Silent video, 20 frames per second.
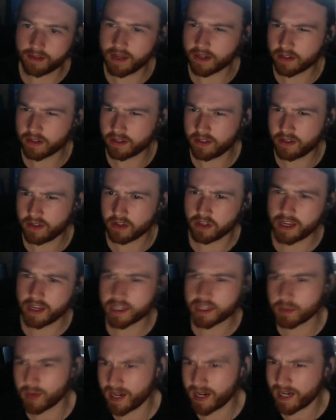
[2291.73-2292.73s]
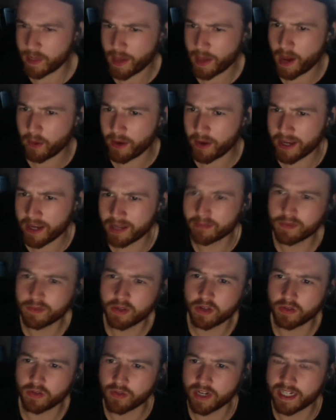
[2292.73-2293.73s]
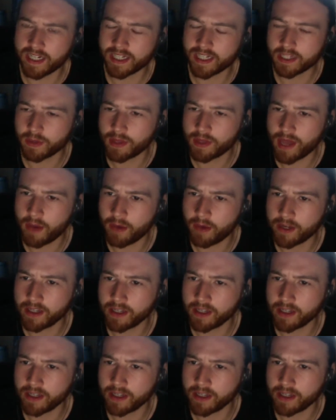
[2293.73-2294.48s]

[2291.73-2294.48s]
You could explain it that way. You could read into it that way.